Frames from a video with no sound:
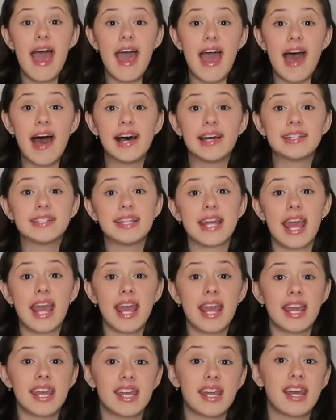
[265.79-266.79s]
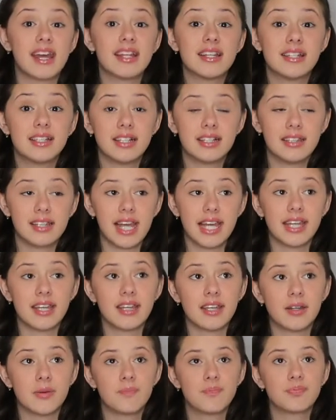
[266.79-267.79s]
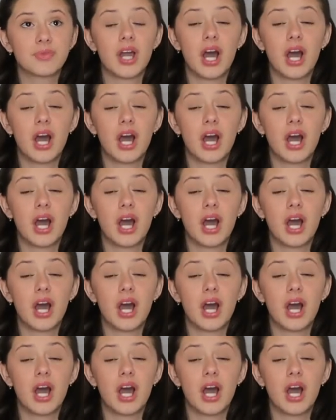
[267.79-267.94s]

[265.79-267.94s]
And a like